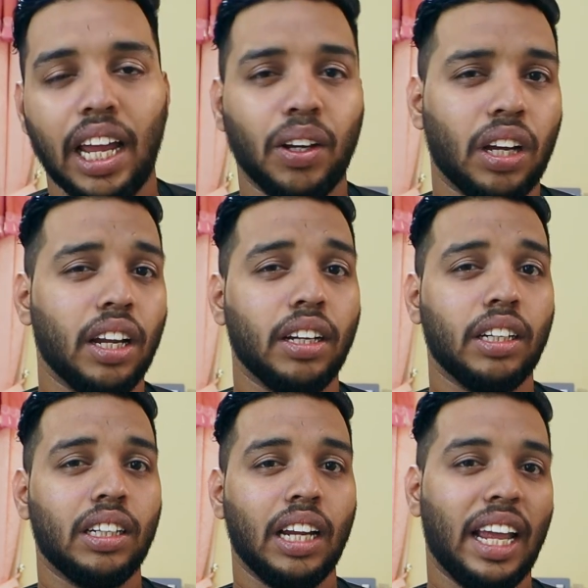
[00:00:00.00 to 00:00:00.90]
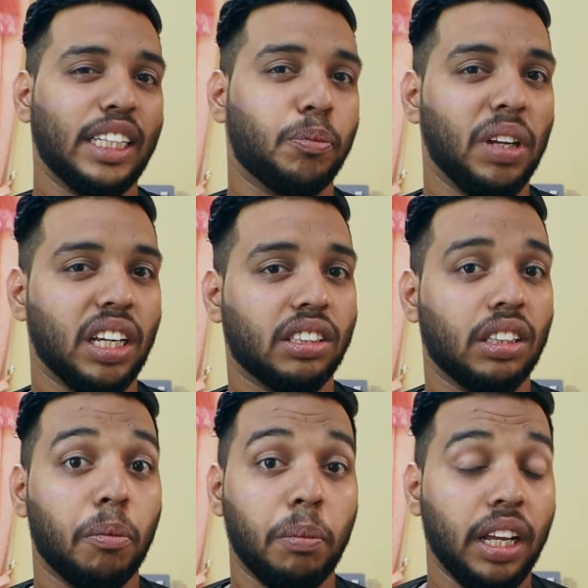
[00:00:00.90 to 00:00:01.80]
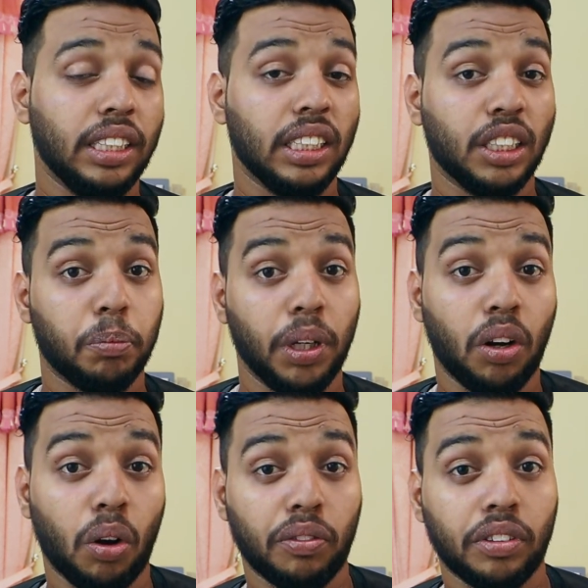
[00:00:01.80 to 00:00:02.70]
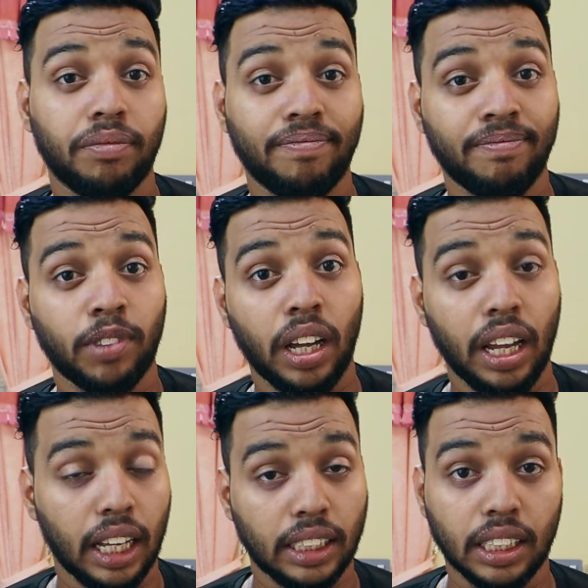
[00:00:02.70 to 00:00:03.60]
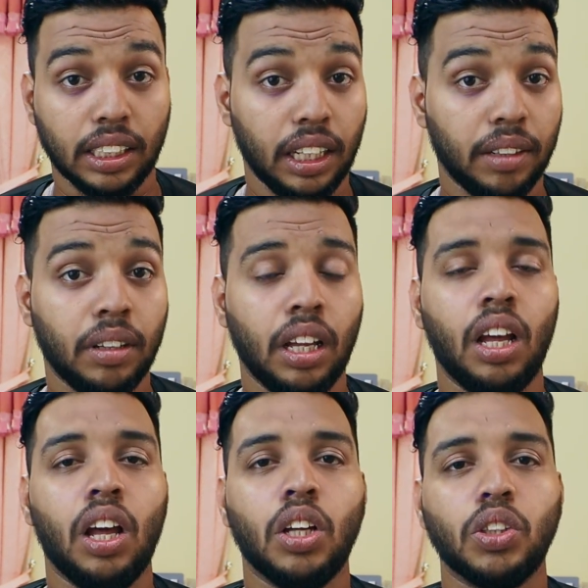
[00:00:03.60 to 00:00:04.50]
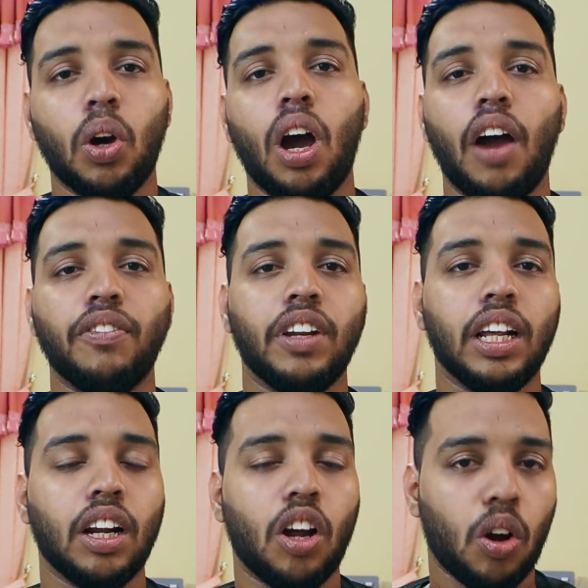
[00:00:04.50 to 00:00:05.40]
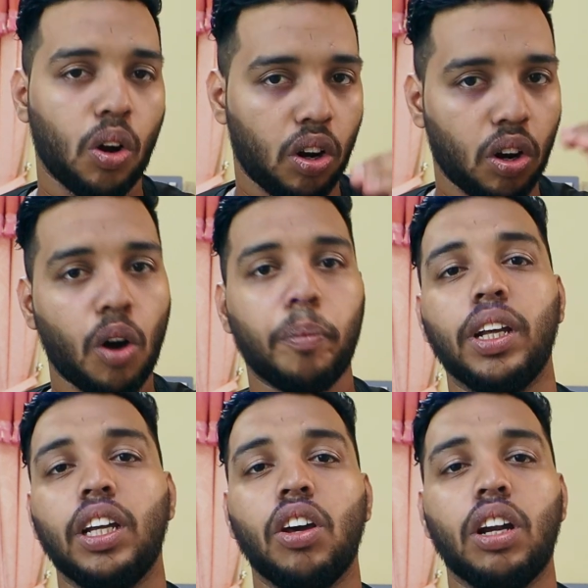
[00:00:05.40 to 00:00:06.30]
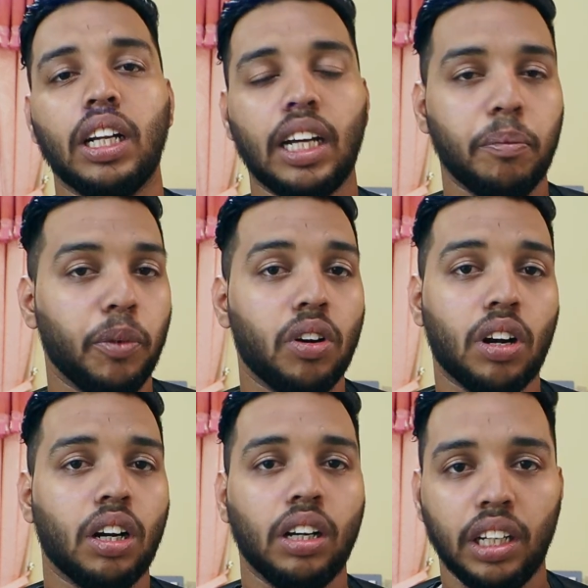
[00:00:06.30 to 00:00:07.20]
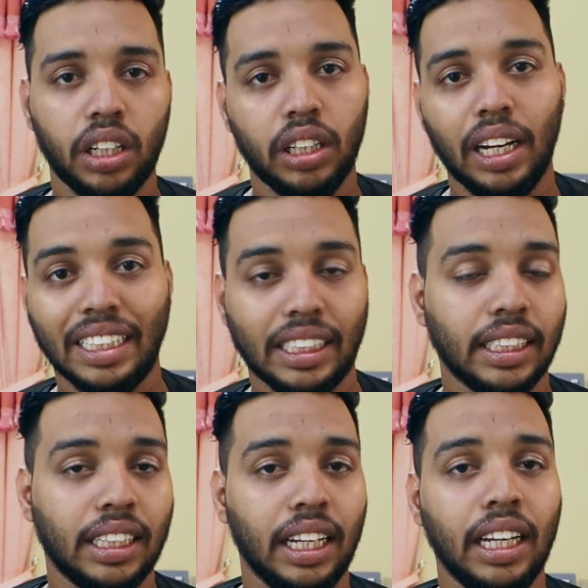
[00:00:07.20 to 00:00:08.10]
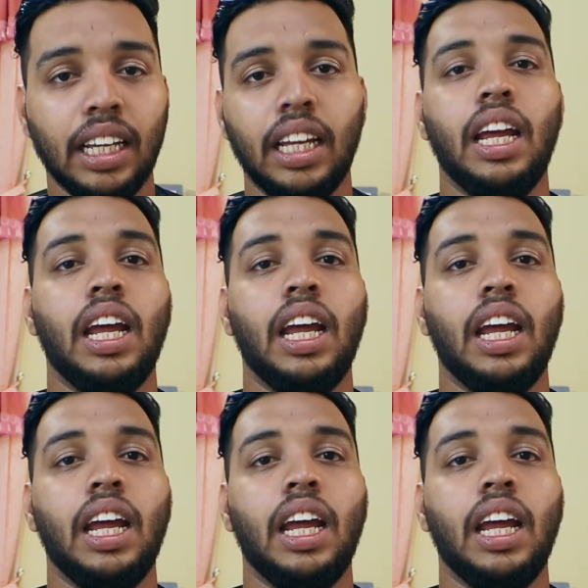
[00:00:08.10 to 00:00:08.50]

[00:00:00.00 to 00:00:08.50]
and you can experience the blazing speed of SSD. So after opening your computer in SSD,